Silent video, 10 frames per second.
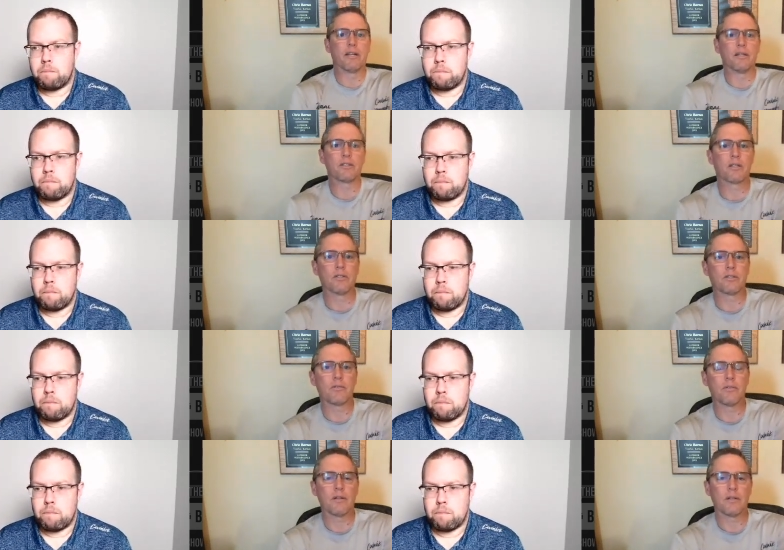Speaker 1: is
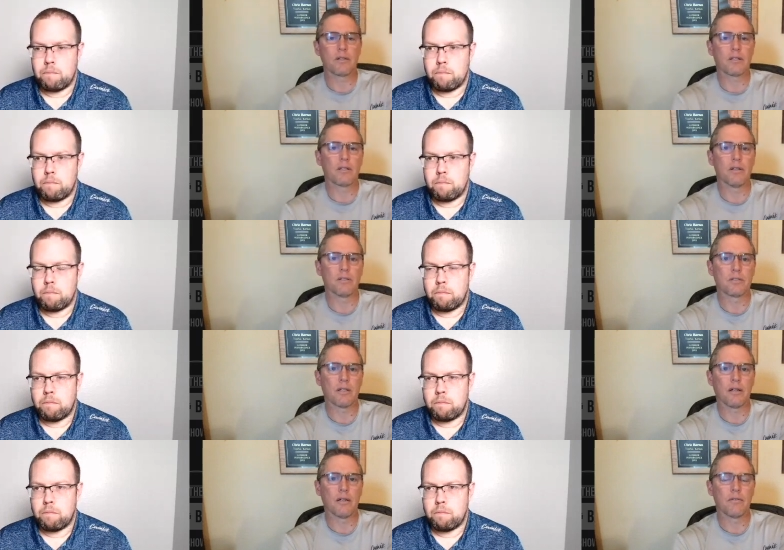because because
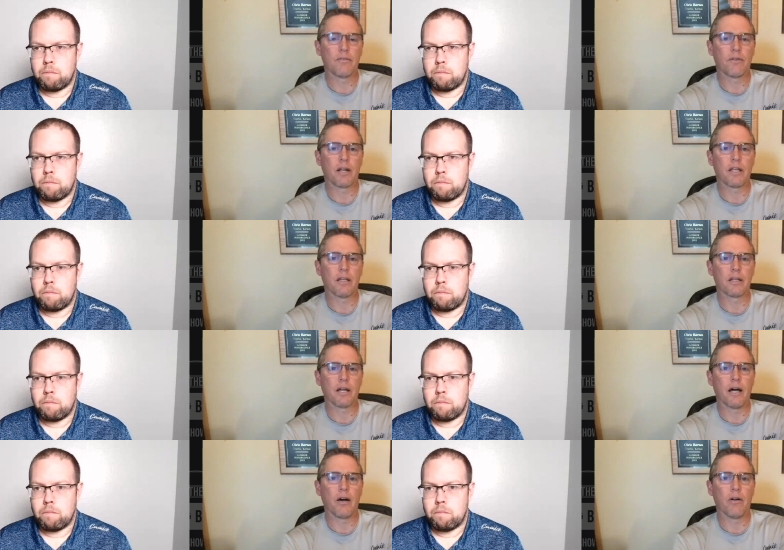uh, Frankie and
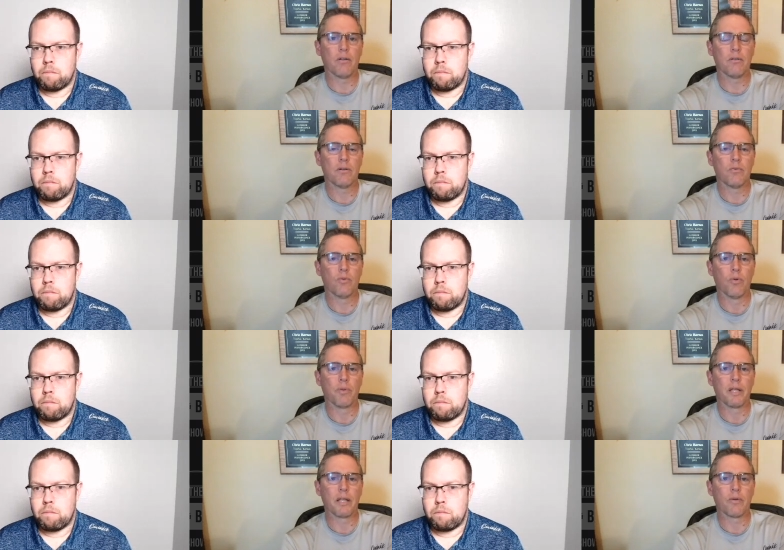Kyle won't
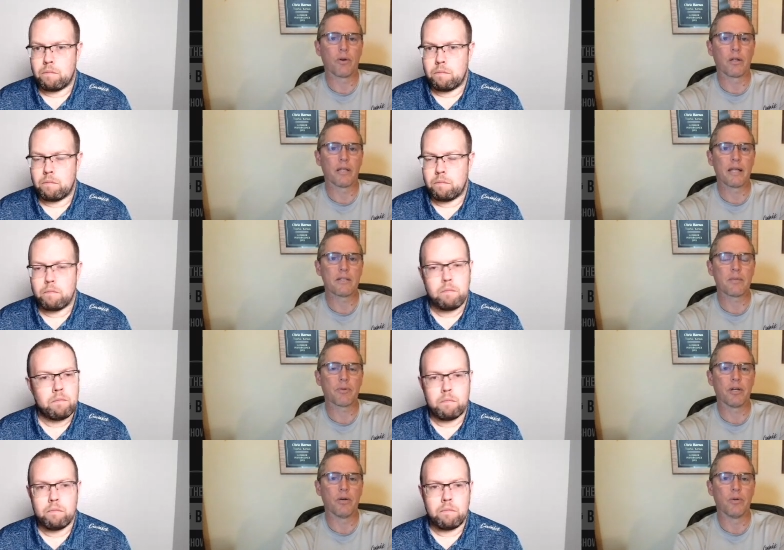be anywhere in that zip
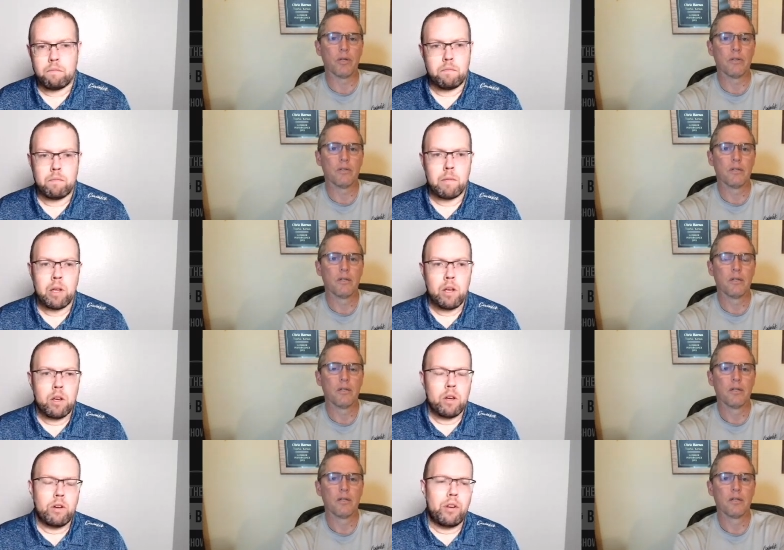code.
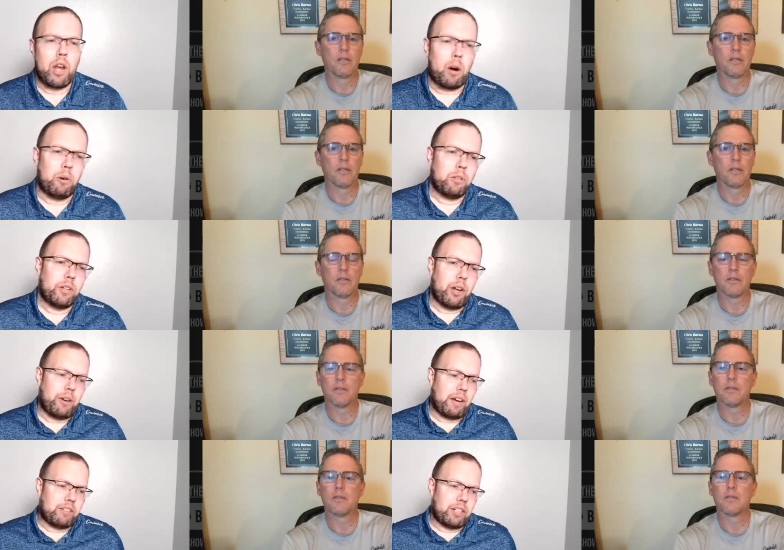
Speaker 2: No, no,
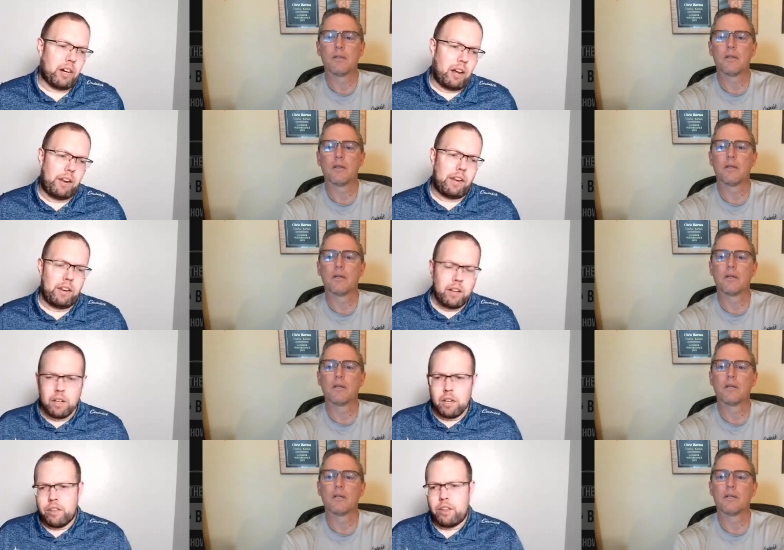definitely not. And then
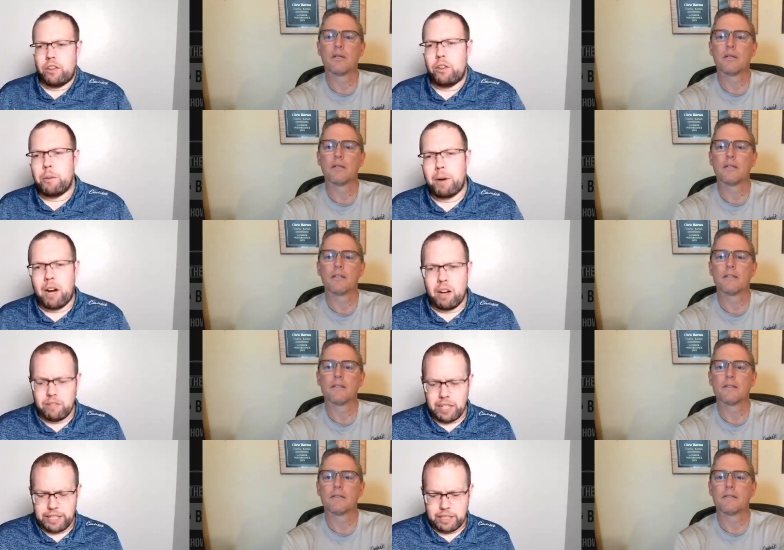the the other part of
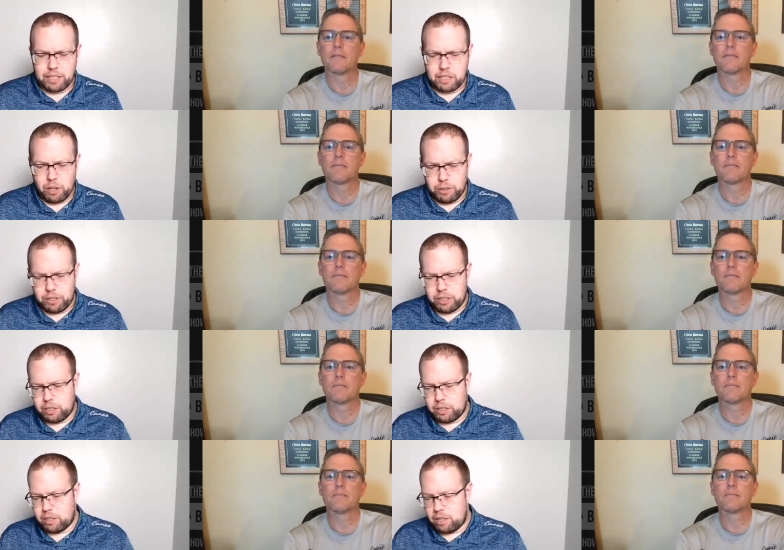it is is though is
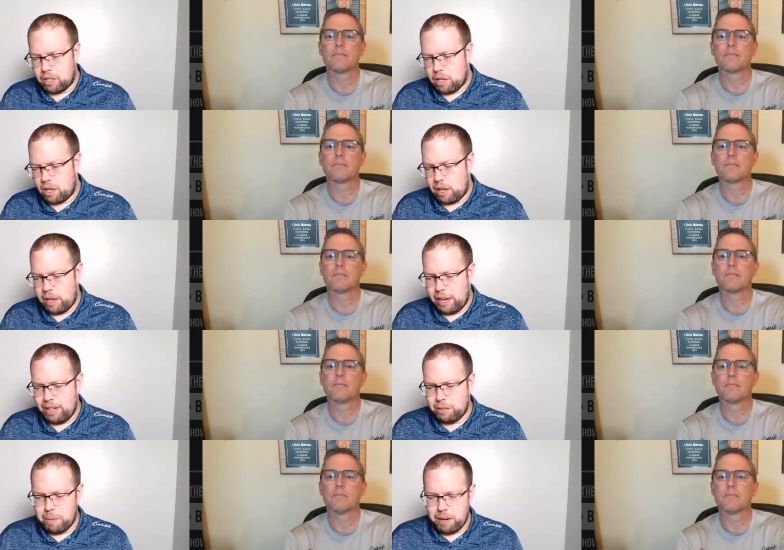is
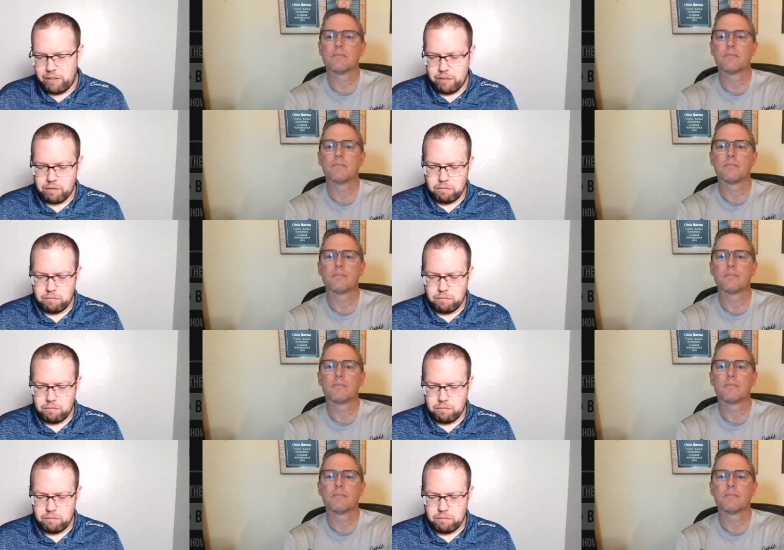he's been